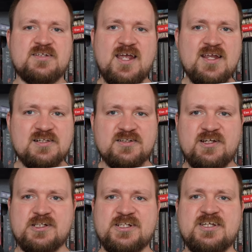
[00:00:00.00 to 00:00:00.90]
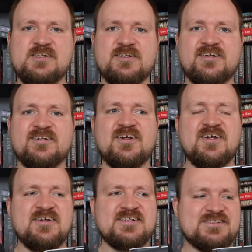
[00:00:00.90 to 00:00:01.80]
Caitlin R. Kiernan.
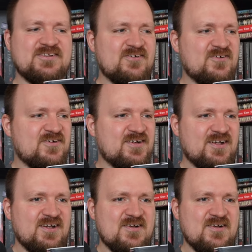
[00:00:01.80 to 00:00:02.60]
So